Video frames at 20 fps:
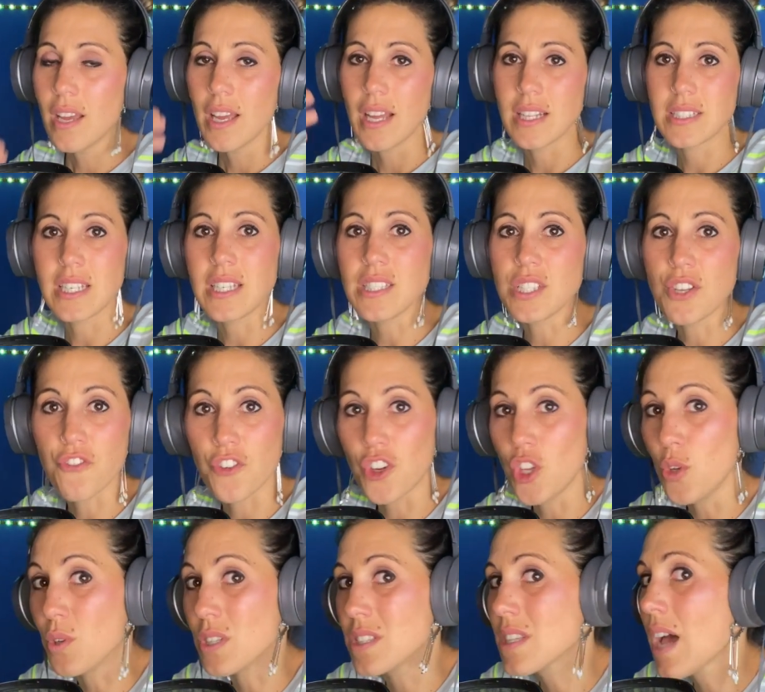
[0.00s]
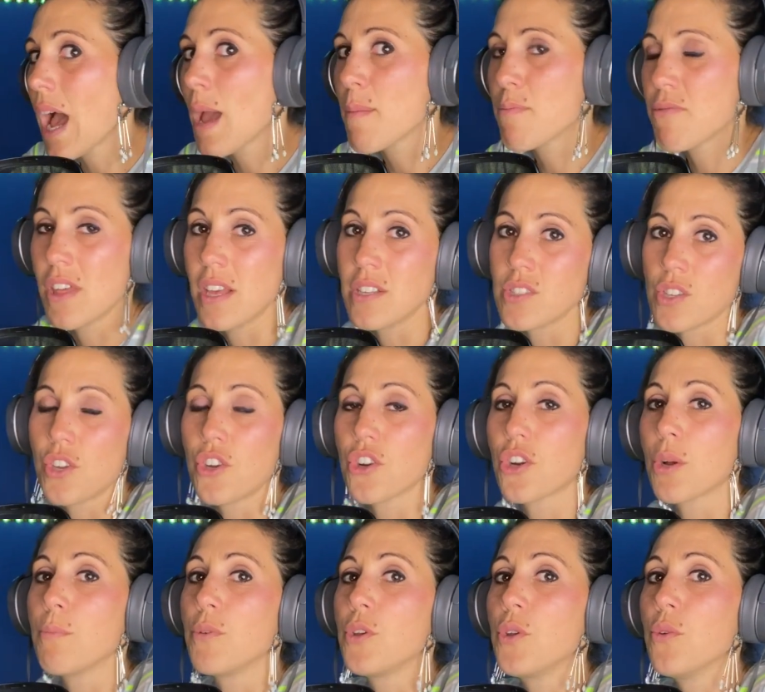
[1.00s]
It's easy for you to type things on your
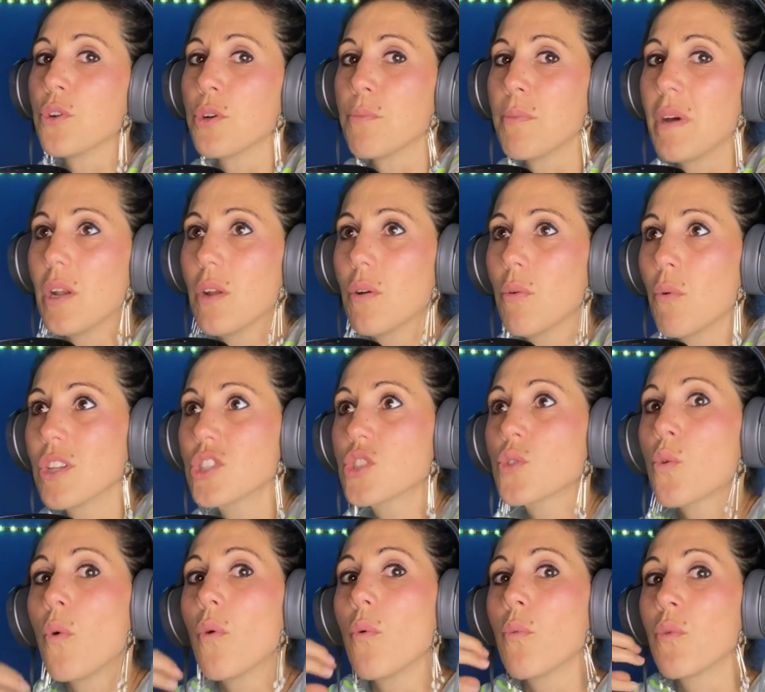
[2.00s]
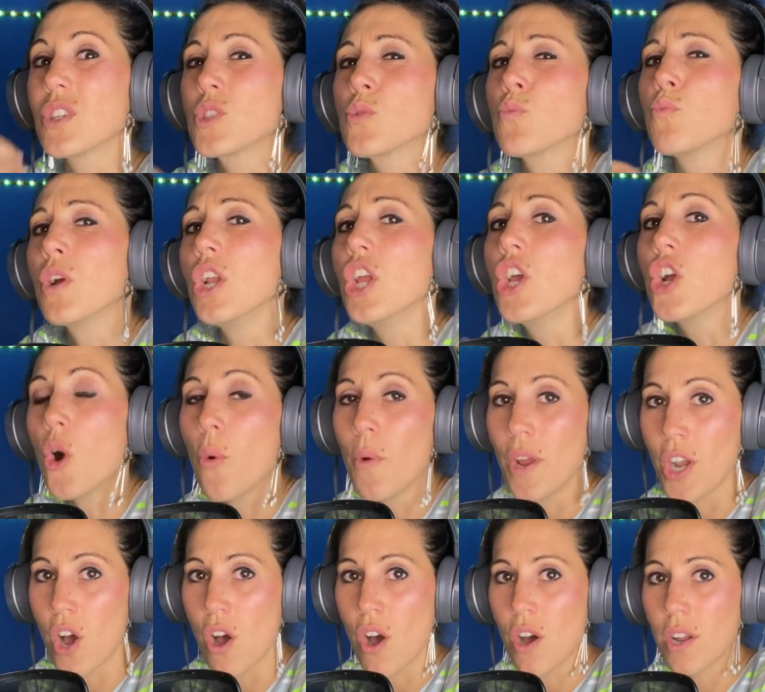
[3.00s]
computer, but what's go- what's really
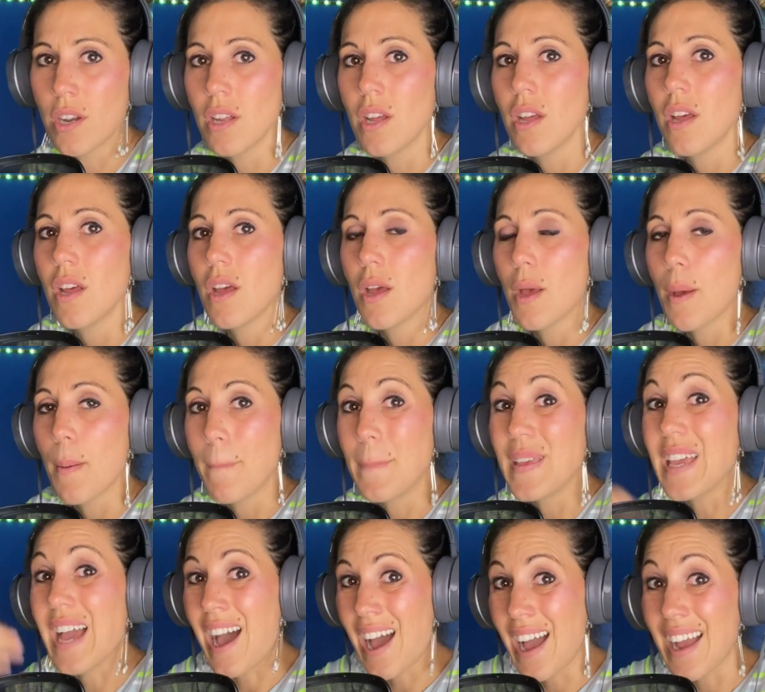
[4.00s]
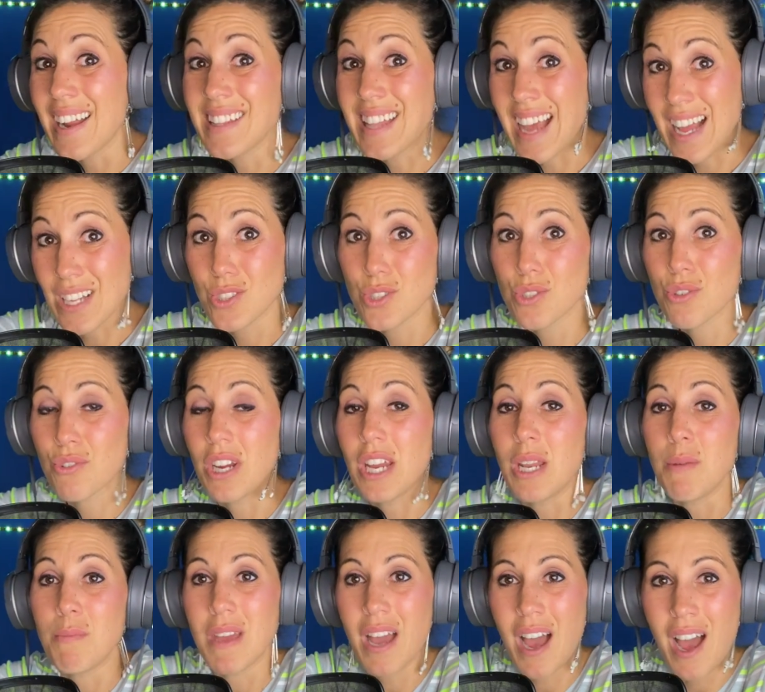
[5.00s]
going on behind that
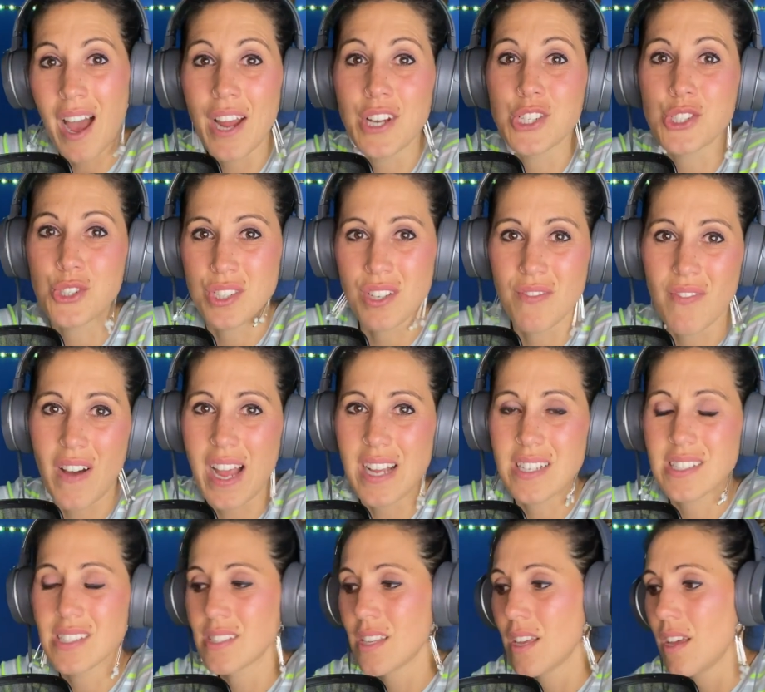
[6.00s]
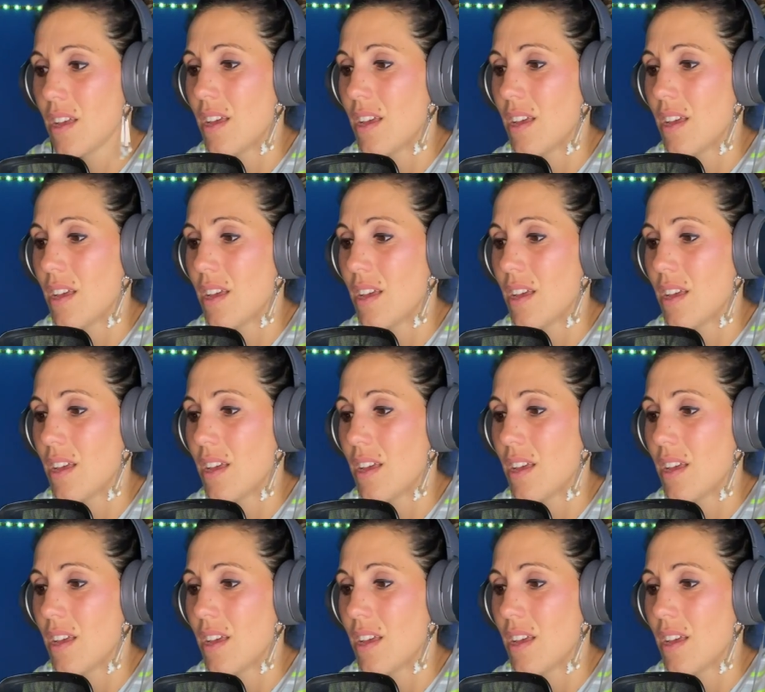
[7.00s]
screen, behind your device?